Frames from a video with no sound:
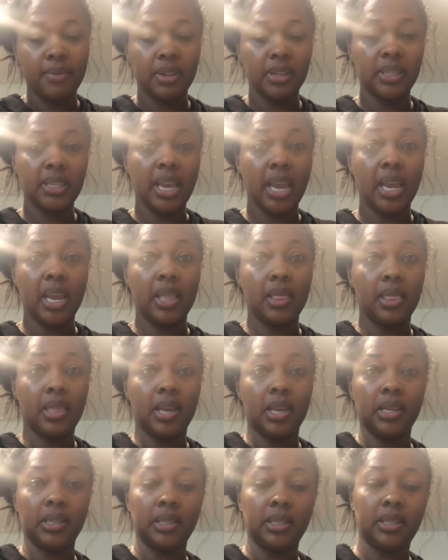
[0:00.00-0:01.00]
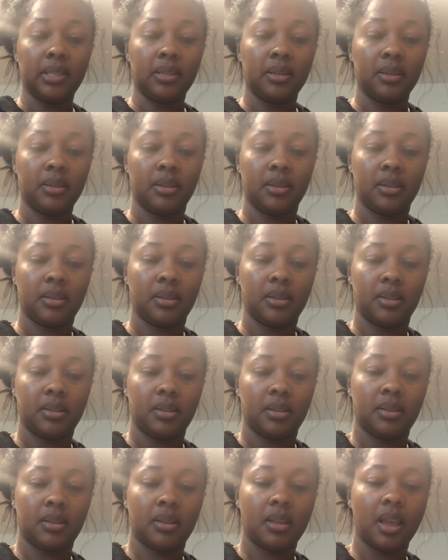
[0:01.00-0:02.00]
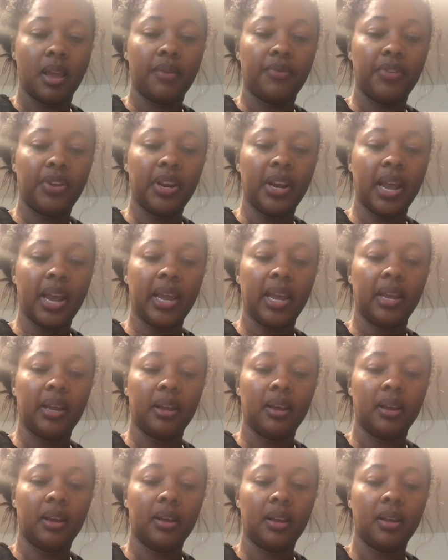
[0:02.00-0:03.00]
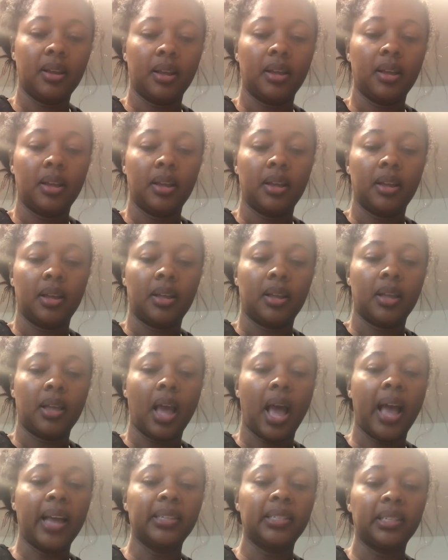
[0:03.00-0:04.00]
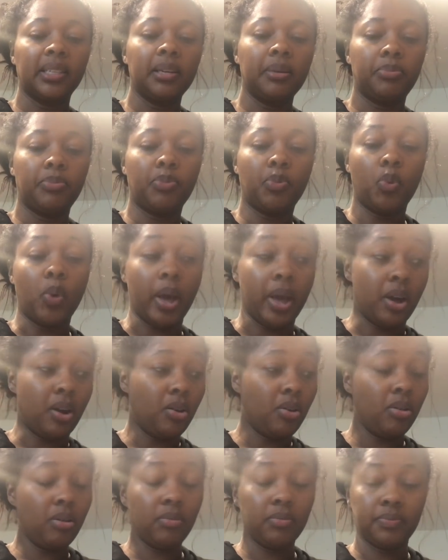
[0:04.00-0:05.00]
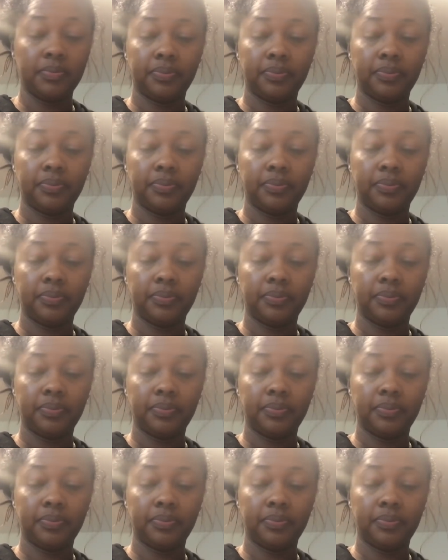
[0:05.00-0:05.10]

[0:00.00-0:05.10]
taken this every night, I sleep well,